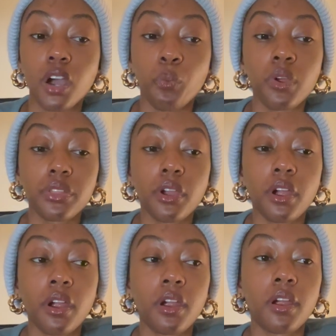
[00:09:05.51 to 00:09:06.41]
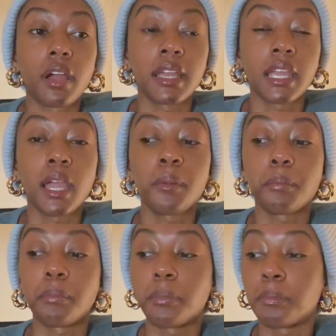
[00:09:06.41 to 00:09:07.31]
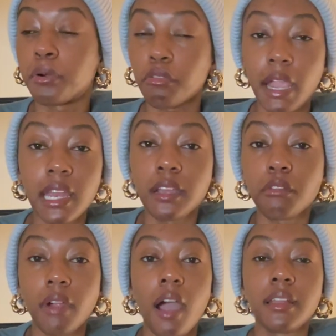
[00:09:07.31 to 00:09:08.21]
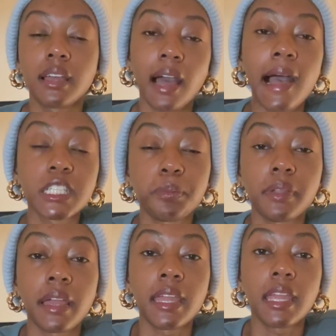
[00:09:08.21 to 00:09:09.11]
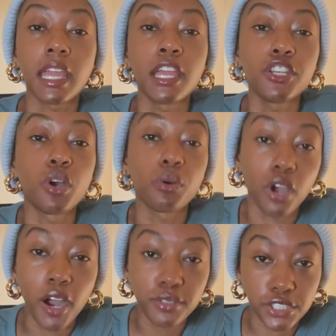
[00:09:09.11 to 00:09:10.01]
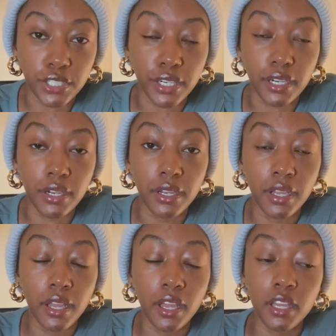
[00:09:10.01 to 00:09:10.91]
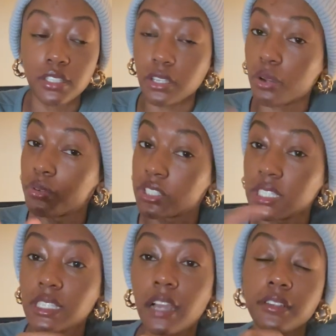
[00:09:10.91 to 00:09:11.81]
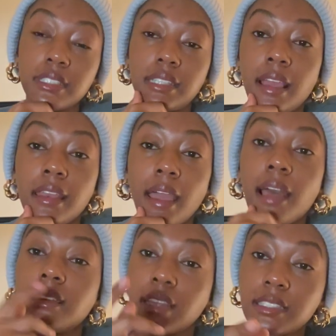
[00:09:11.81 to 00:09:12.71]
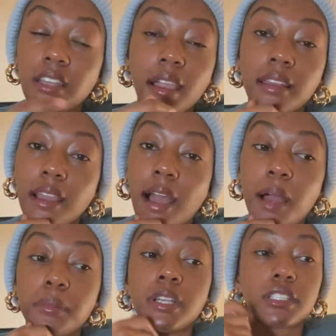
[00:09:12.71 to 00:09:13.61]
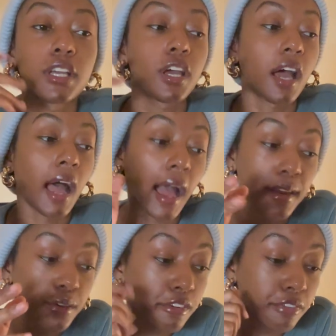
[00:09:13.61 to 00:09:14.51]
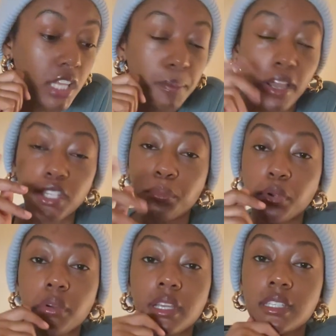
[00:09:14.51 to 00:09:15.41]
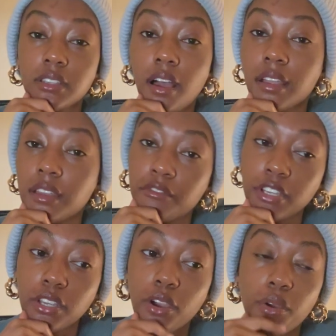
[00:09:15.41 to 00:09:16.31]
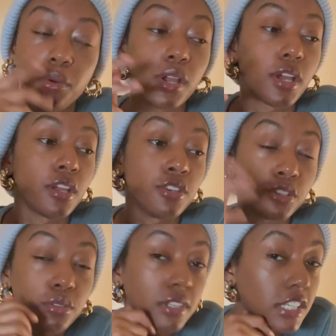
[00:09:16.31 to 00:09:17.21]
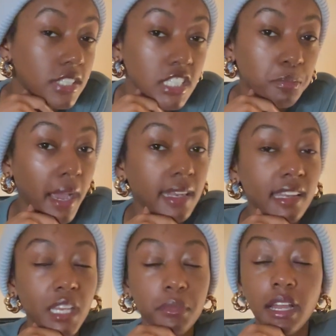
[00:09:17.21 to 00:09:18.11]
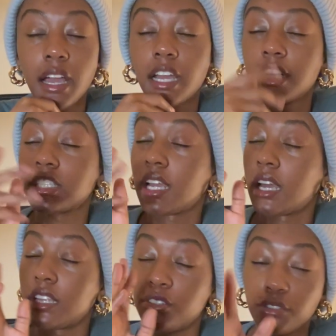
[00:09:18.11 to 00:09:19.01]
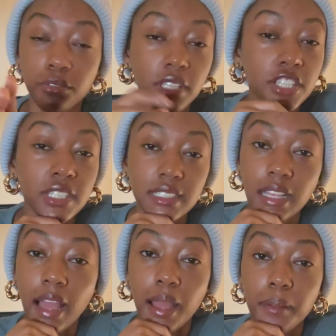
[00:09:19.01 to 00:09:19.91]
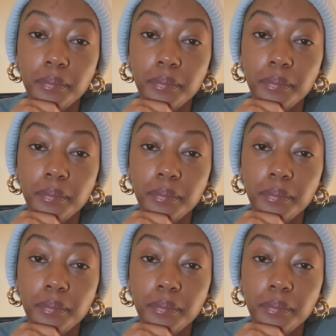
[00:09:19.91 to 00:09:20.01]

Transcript: with her, again, parading around and cosplaying in your culture. So just understand that. Let's talk in the comments. How do you feel about the Brokey song and video? Do you think she's biting Nicki Minaj? Do you think she's not?